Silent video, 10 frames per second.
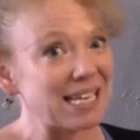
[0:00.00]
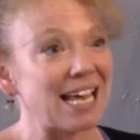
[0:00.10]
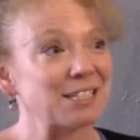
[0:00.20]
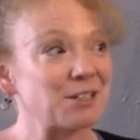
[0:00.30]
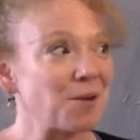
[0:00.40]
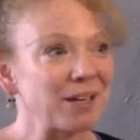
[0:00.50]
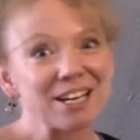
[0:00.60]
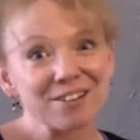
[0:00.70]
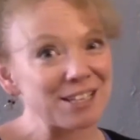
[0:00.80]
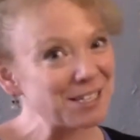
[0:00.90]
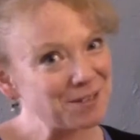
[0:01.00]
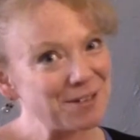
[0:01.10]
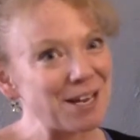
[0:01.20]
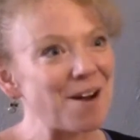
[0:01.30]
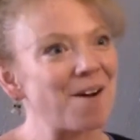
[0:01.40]
And so here in the
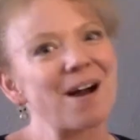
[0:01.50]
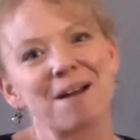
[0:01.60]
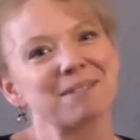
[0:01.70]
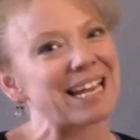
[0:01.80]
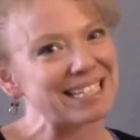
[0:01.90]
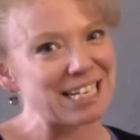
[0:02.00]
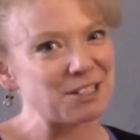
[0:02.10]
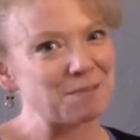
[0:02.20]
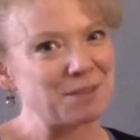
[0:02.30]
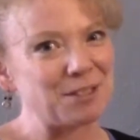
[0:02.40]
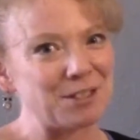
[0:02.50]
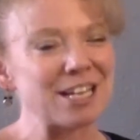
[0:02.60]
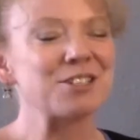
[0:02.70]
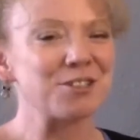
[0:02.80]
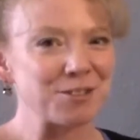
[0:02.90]
studio, I'd like to
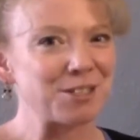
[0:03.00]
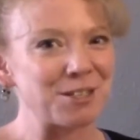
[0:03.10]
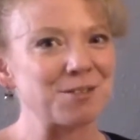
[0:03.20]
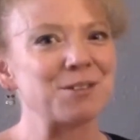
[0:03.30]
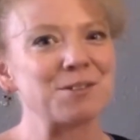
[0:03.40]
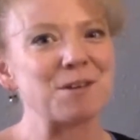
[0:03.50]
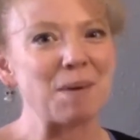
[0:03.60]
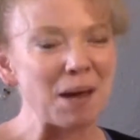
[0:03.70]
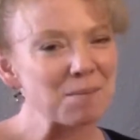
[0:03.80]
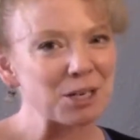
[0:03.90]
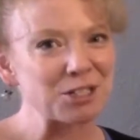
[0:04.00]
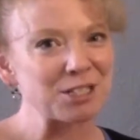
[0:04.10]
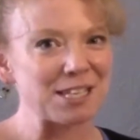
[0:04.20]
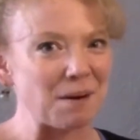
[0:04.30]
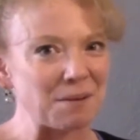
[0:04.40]
introduce you to the
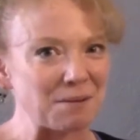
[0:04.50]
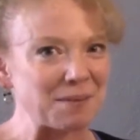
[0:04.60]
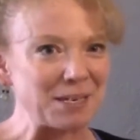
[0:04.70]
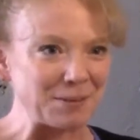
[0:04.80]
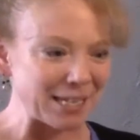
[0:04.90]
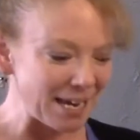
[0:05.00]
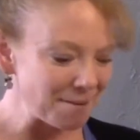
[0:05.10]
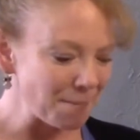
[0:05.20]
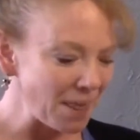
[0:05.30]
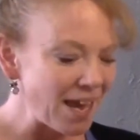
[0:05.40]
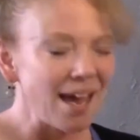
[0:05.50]
paintbrushes that we will be using.